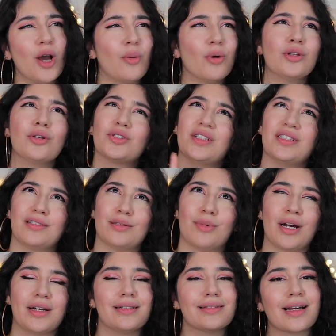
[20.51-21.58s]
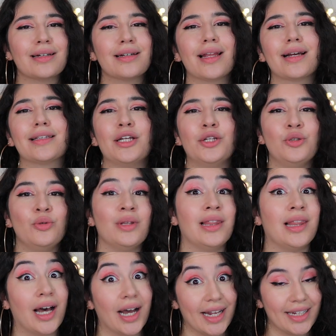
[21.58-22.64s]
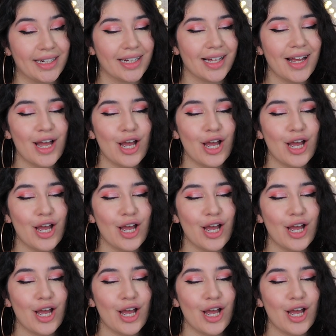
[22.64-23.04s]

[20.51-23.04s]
Well, not sister brand. It's kind of like their new line,